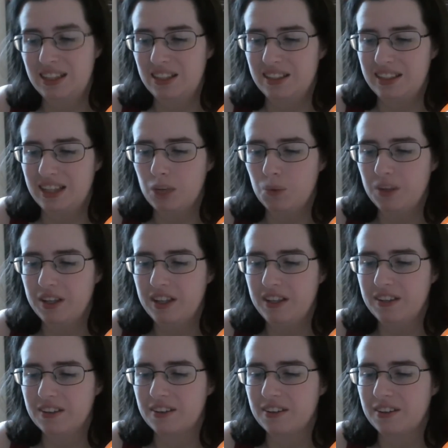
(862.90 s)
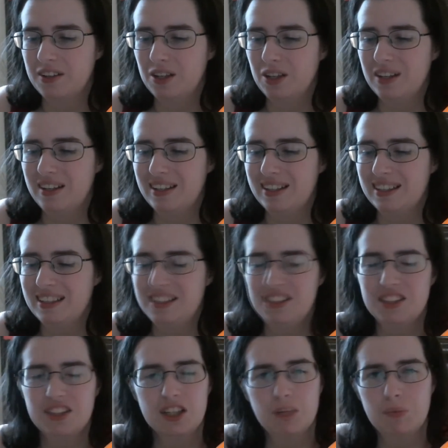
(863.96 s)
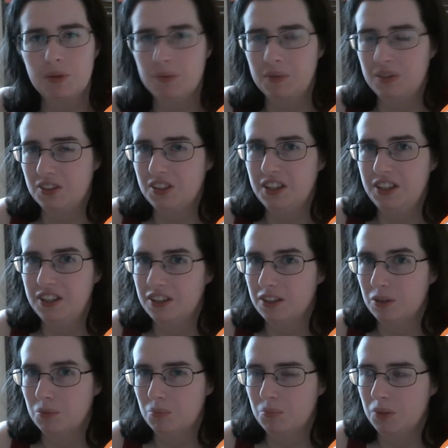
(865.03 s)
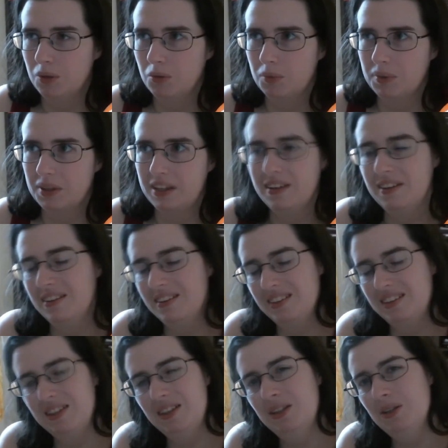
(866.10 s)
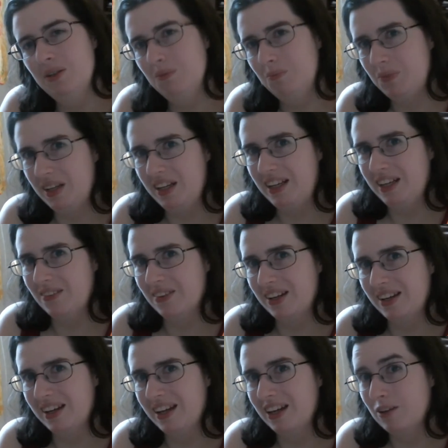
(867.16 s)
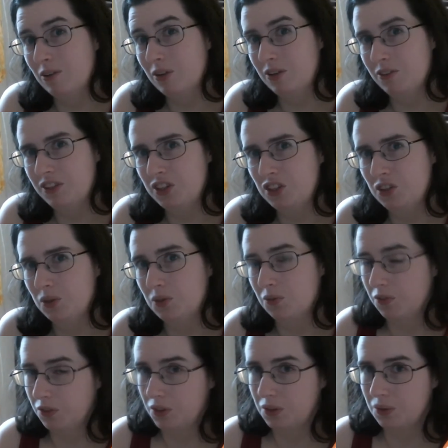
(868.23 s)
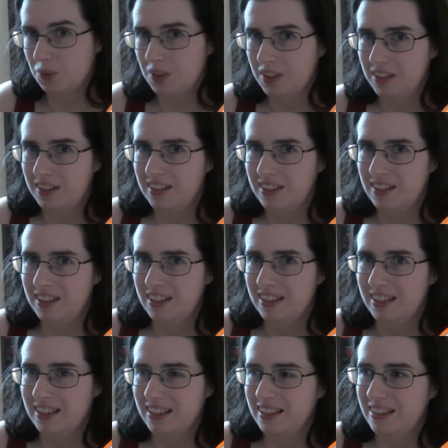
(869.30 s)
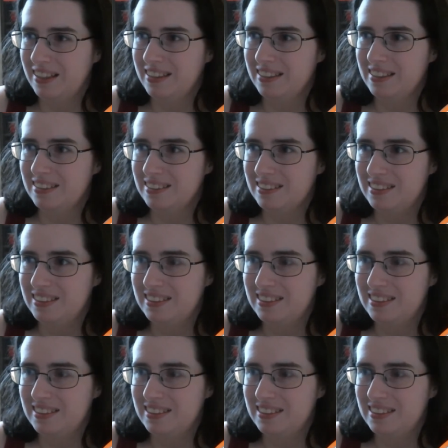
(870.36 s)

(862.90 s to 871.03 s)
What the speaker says: now we're here, at least a couple of months later, probably. But anyway, I'm gonna finish this review, and